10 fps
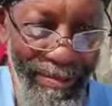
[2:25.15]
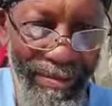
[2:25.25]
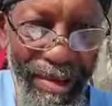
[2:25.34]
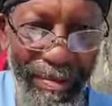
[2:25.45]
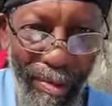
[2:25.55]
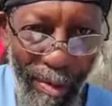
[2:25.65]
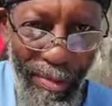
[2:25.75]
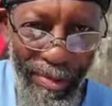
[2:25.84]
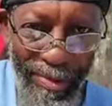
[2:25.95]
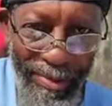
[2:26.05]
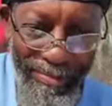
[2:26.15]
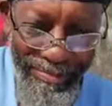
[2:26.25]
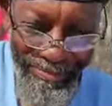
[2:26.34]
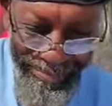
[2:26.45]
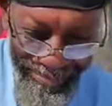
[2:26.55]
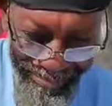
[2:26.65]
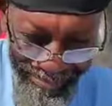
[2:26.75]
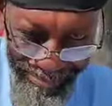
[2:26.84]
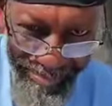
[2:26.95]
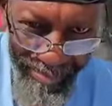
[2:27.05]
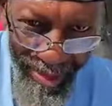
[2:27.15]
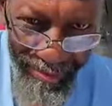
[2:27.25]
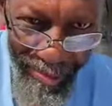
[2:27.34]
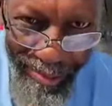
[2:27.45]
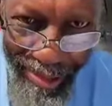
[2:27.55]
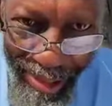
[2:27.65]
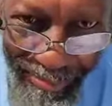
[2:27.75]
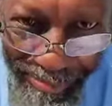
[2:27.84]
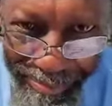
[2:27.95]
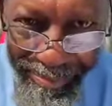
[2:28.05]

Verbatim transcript: favorite authors of all time,